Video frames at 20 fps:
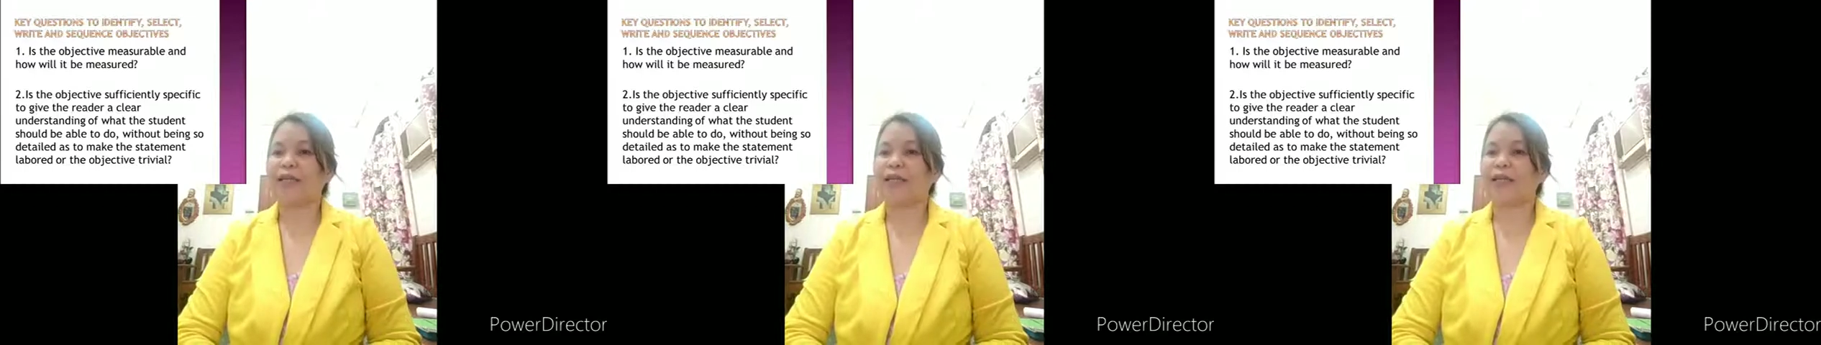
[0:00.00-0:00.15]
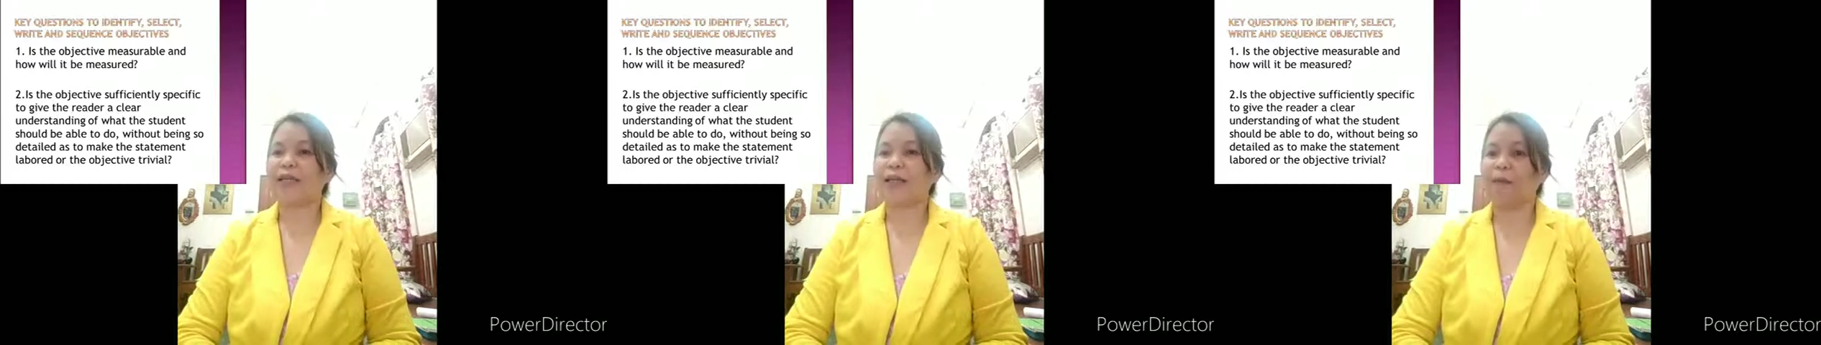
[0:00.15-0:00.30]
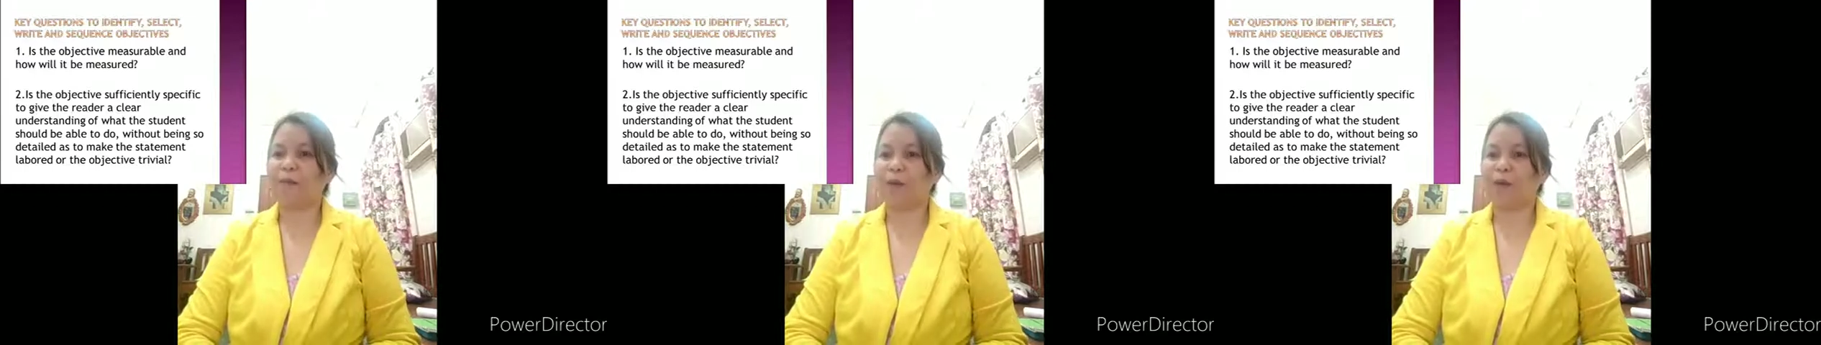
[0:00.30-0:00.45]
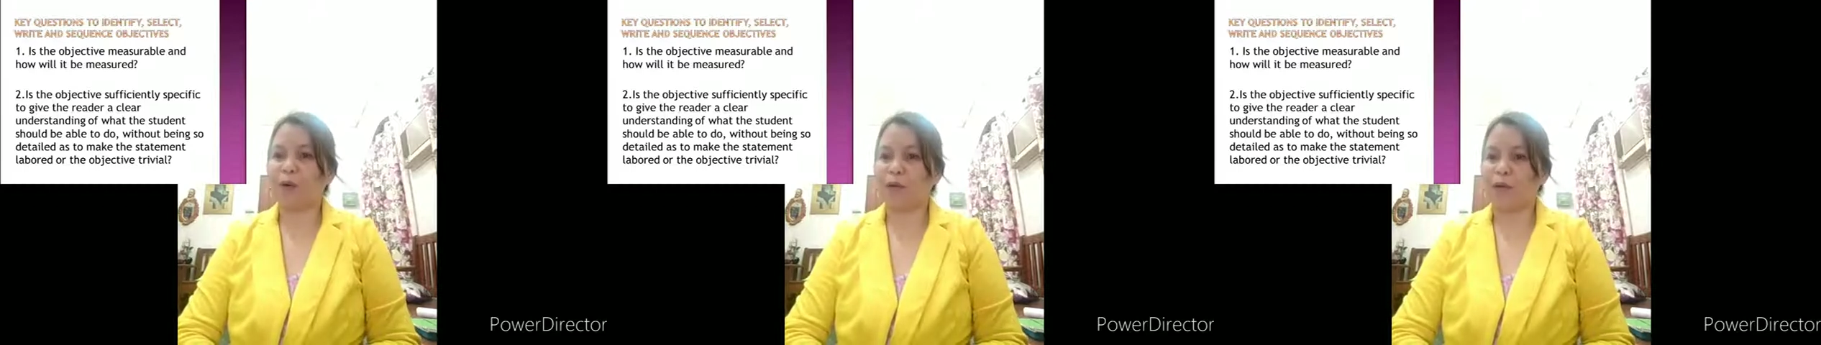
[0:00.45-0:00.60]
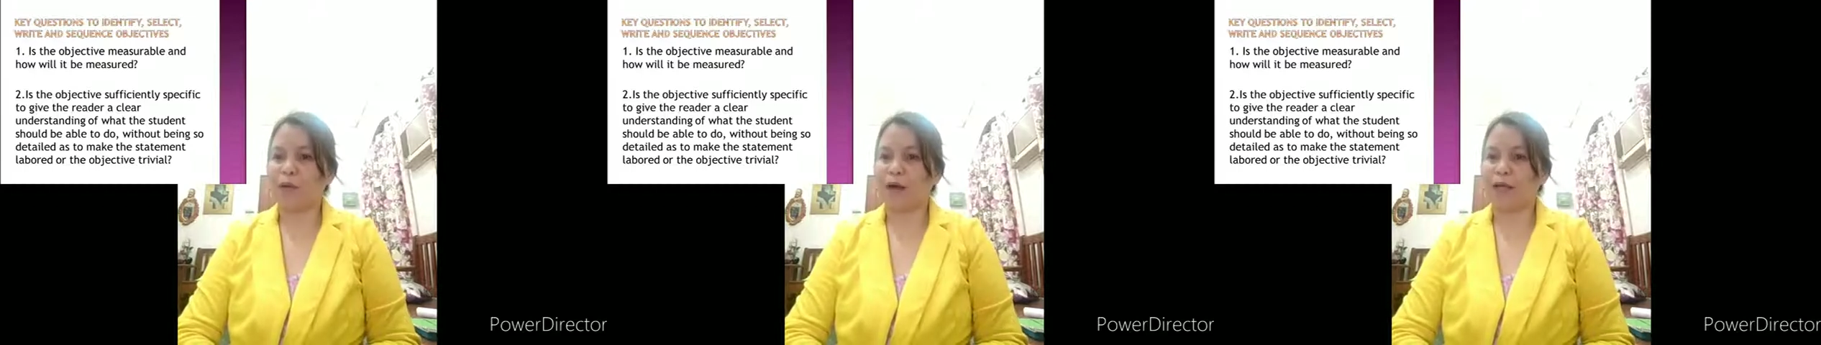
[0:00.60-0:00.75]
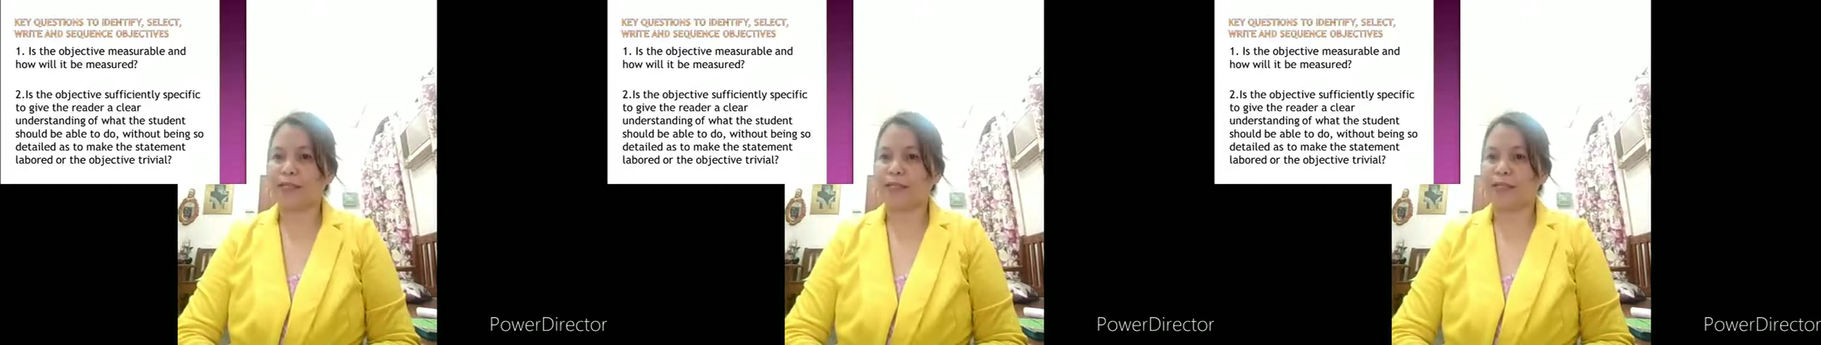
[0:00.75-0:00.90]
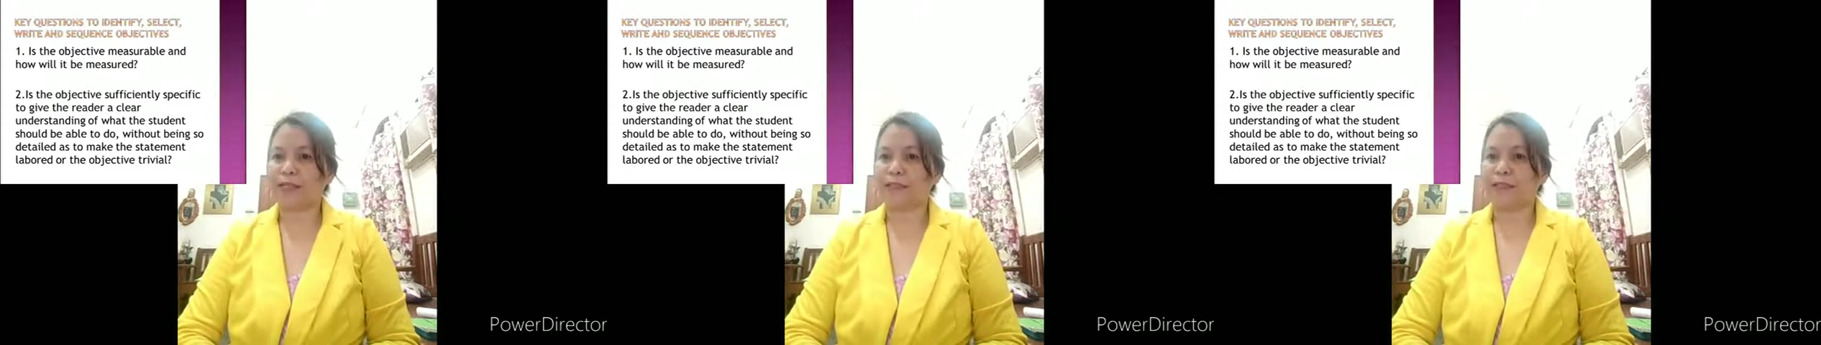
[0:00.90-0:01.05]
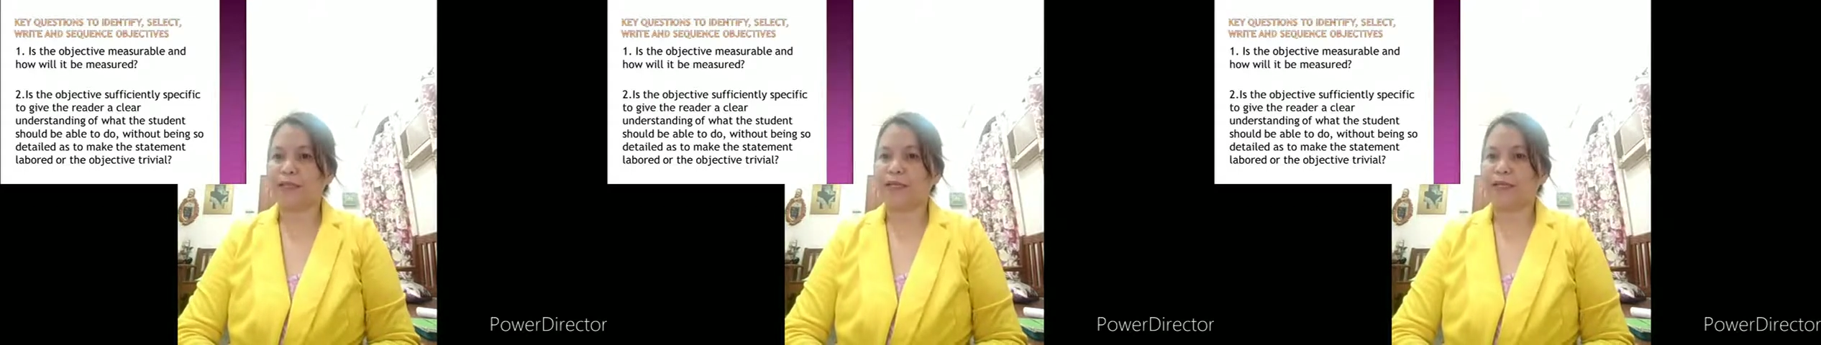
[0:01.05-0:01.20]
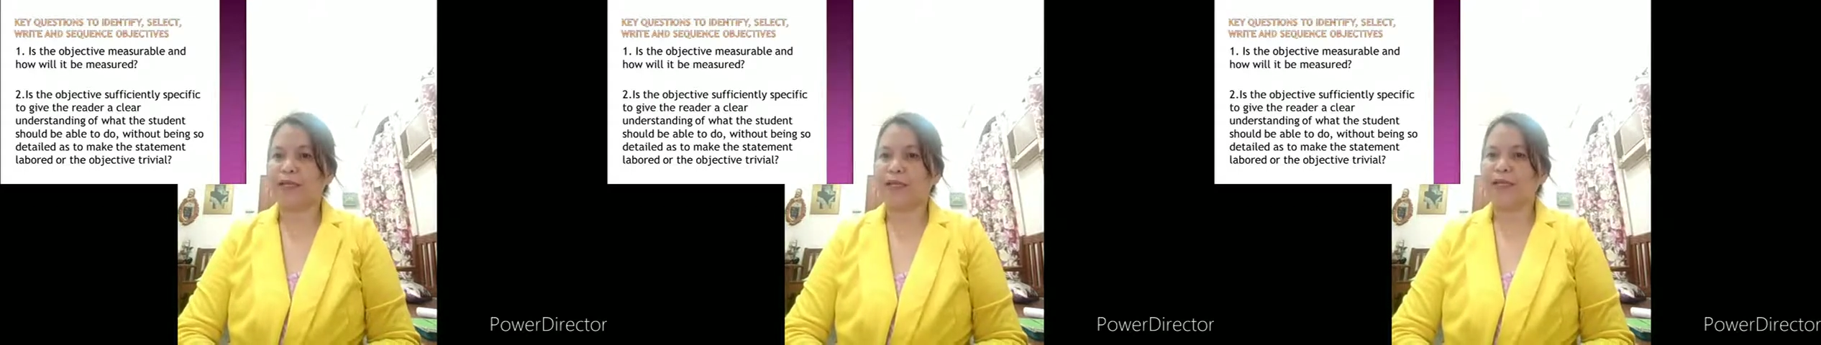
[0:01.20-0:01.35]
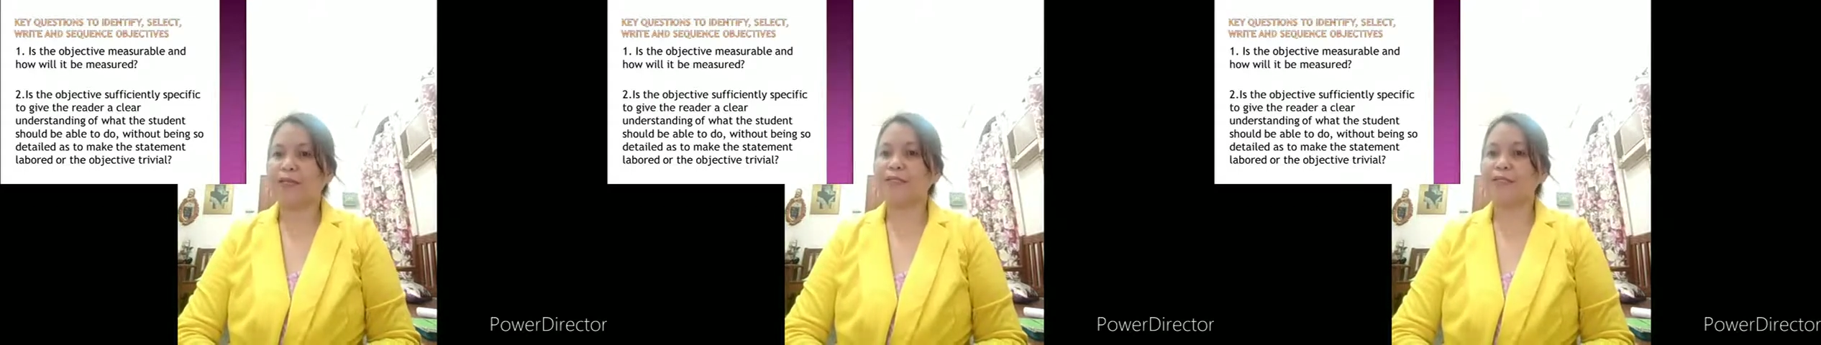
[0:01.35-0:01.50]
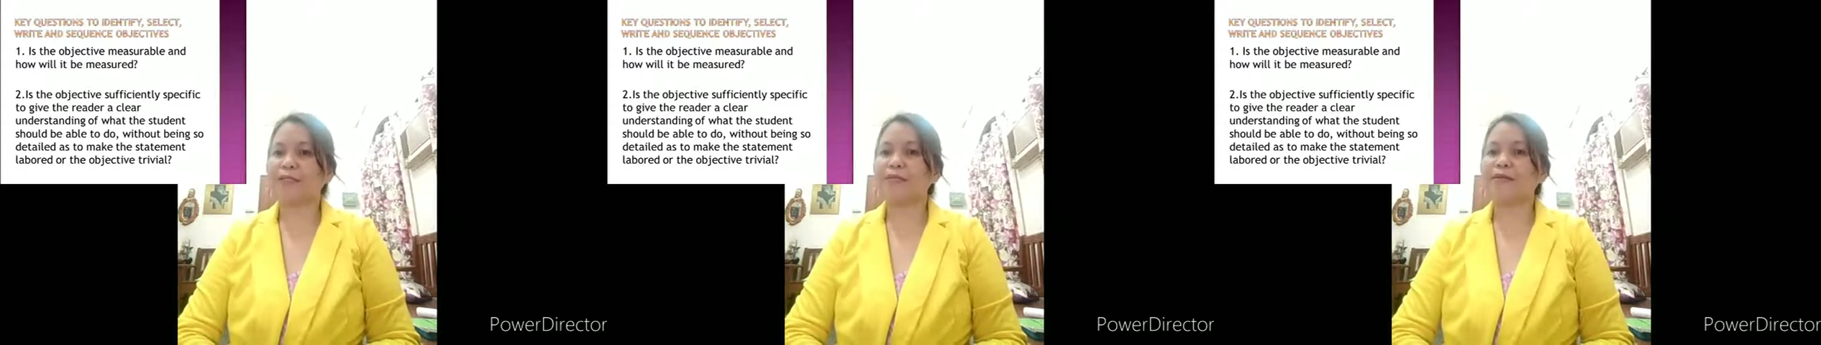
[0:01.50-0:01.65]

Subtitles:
Number 1, is